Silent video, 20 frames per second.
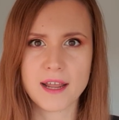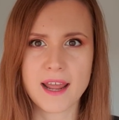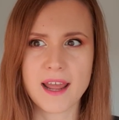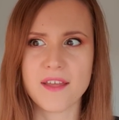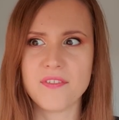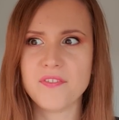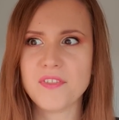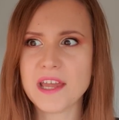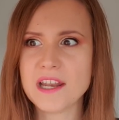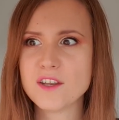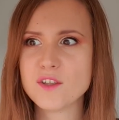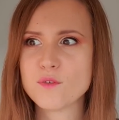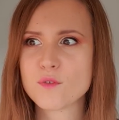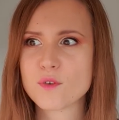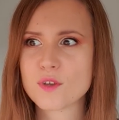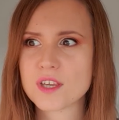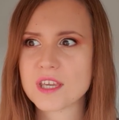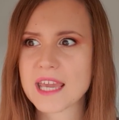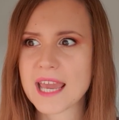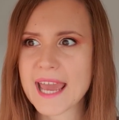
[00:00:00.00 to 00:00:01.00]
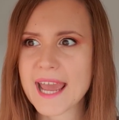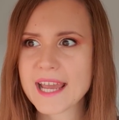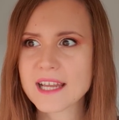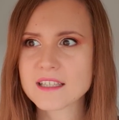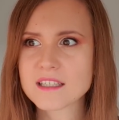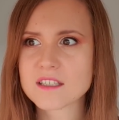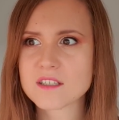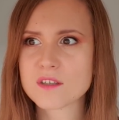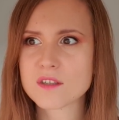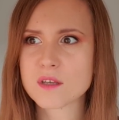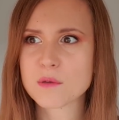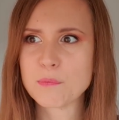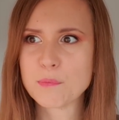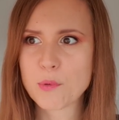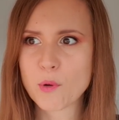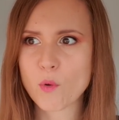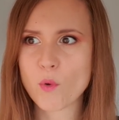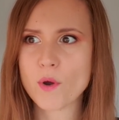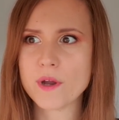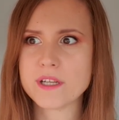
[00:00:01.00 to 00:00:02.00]
And then you get to the
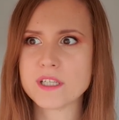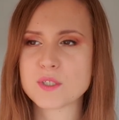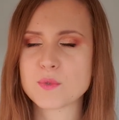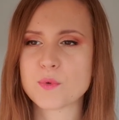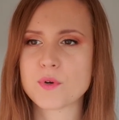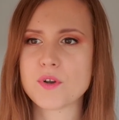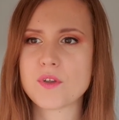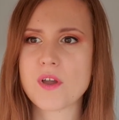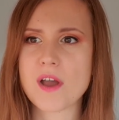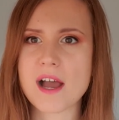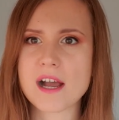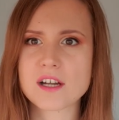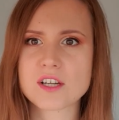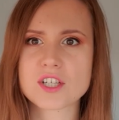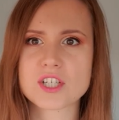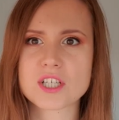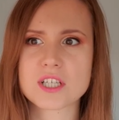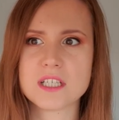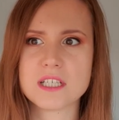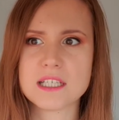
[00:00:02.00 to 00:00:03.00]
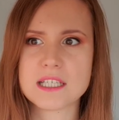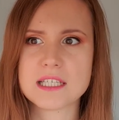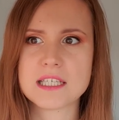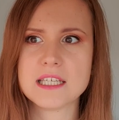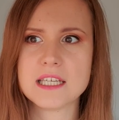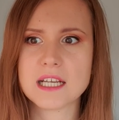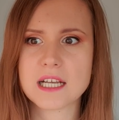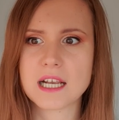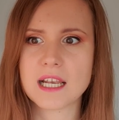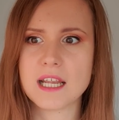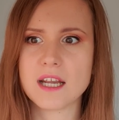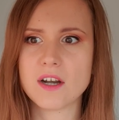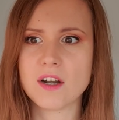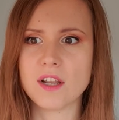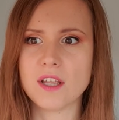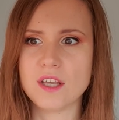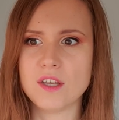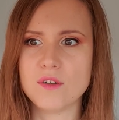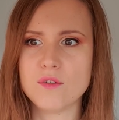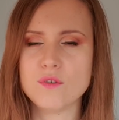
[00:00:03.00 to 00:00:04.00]
point where you actually see clearly,
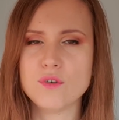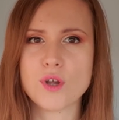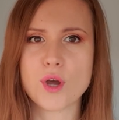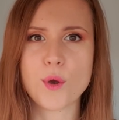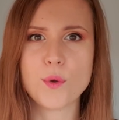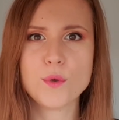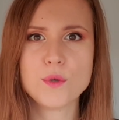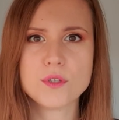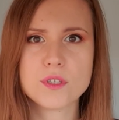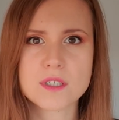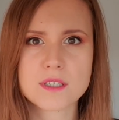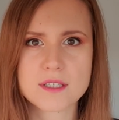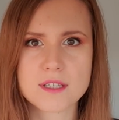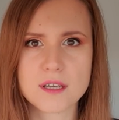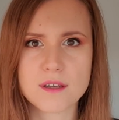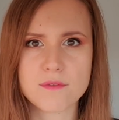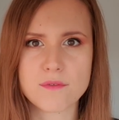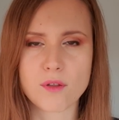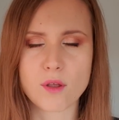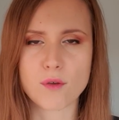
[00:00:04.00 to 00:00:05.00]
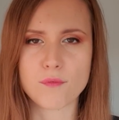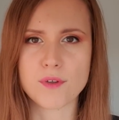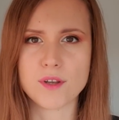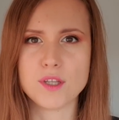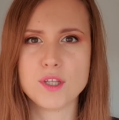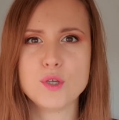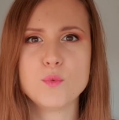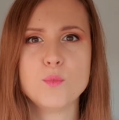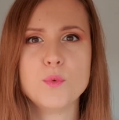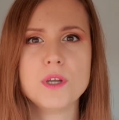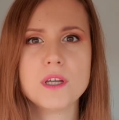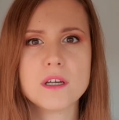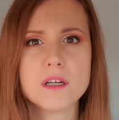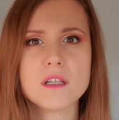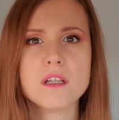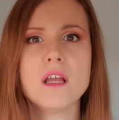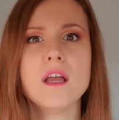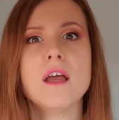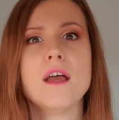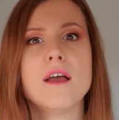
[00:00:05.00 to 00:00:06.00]
you know you deserve love, and you
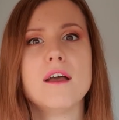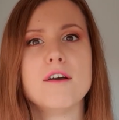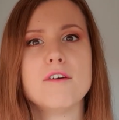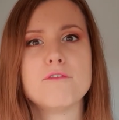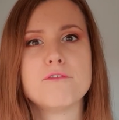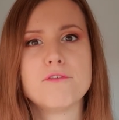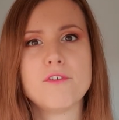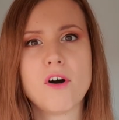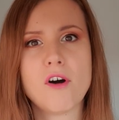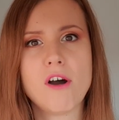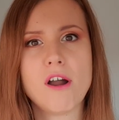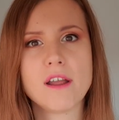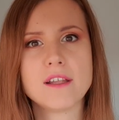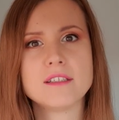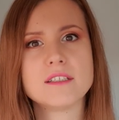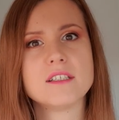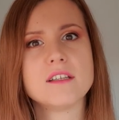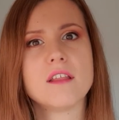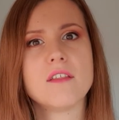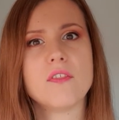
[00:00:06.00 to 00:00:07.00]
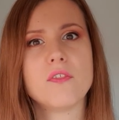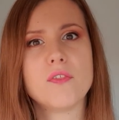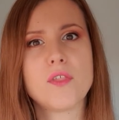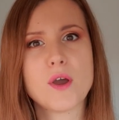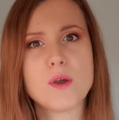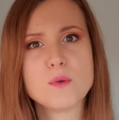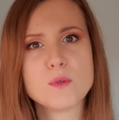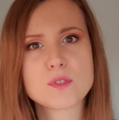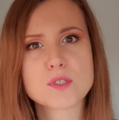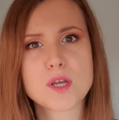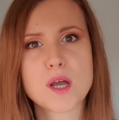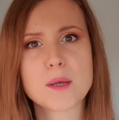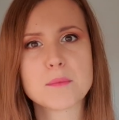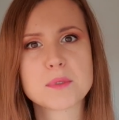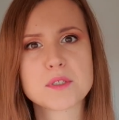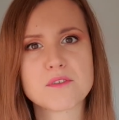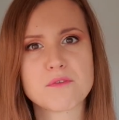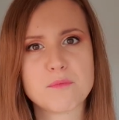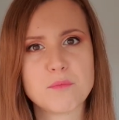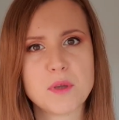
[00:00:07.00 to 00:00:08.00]
will find those
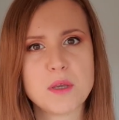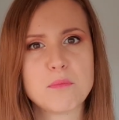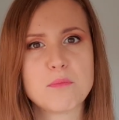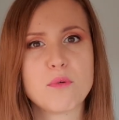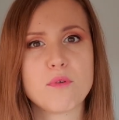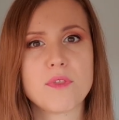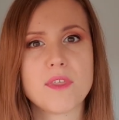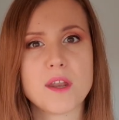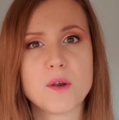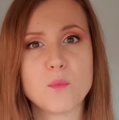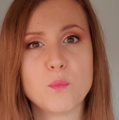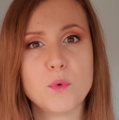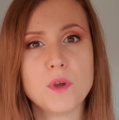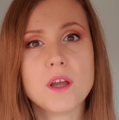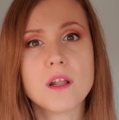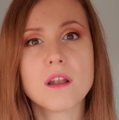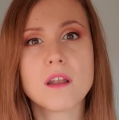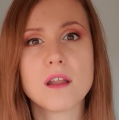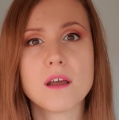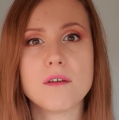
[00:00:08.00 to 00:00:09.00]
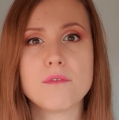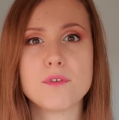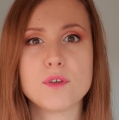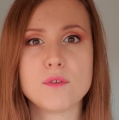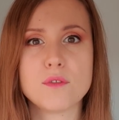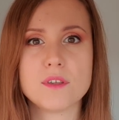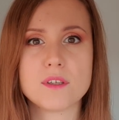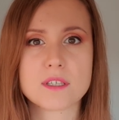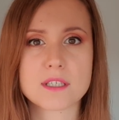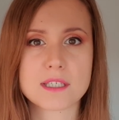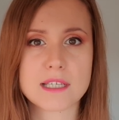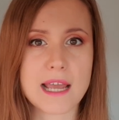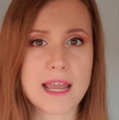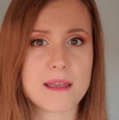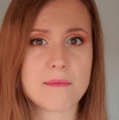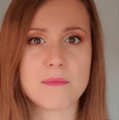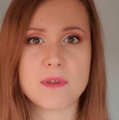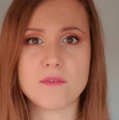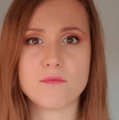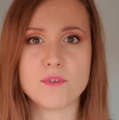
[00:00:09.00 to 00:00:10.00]
types of people that will love you the
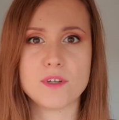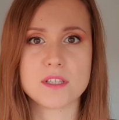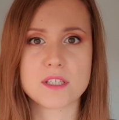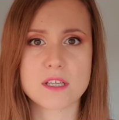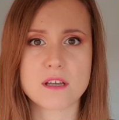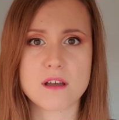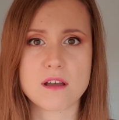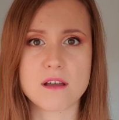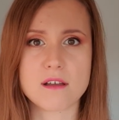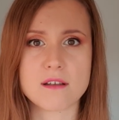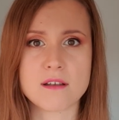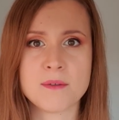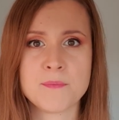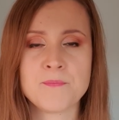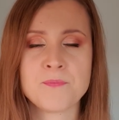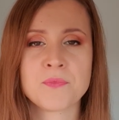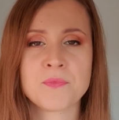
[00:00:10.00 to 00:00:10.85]
same in return.